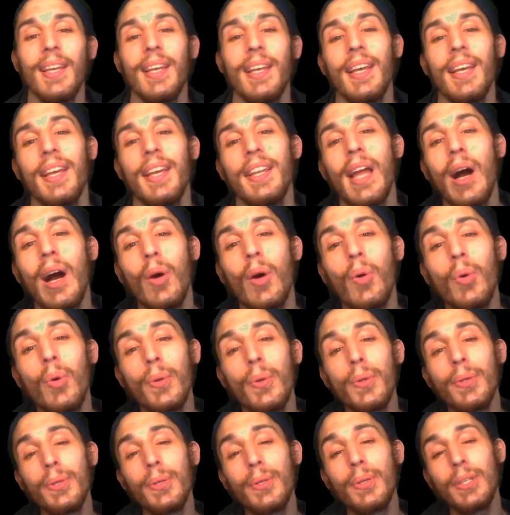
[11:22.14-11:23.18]
Now
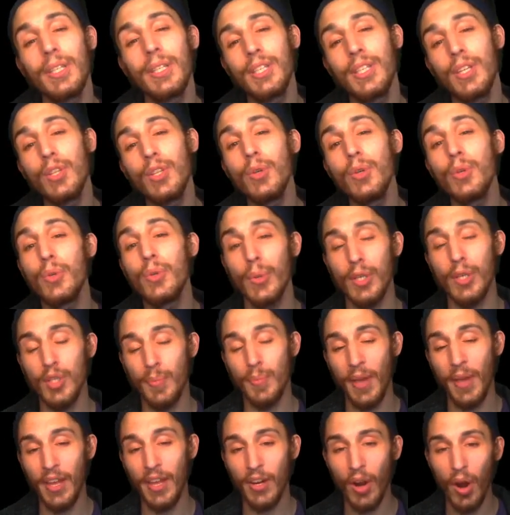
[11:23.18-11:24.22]
we'll continue to
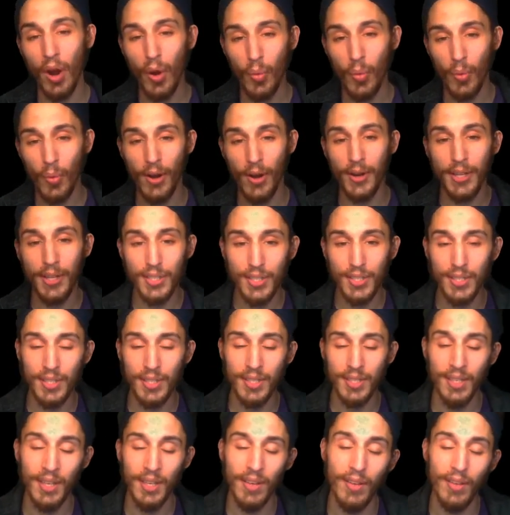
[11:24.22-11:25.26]
expand our awareness
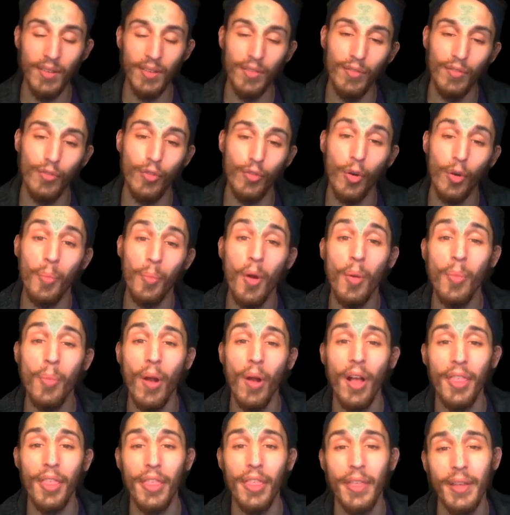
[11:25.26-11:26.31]
from our
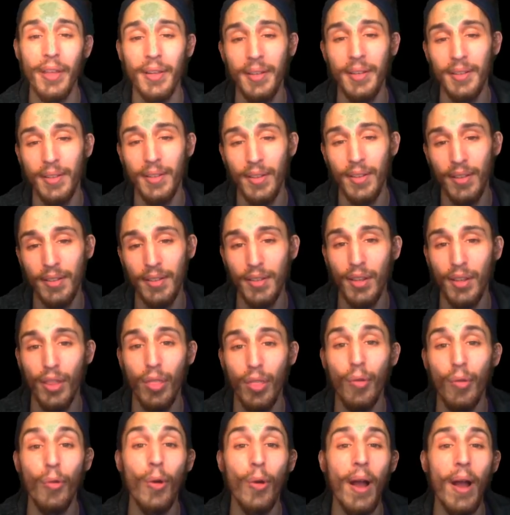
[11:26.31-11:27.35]
breath
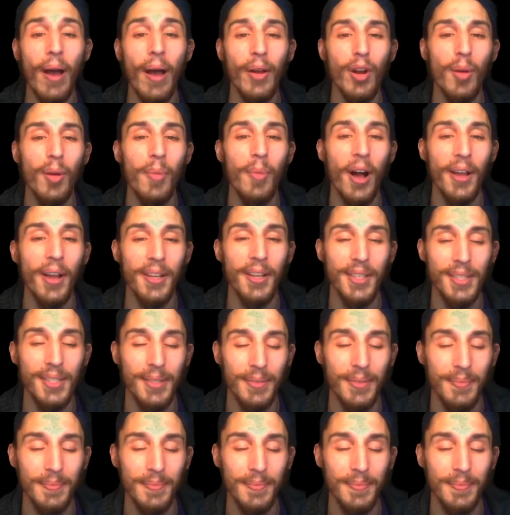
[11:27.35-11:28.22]
throughout our bodies.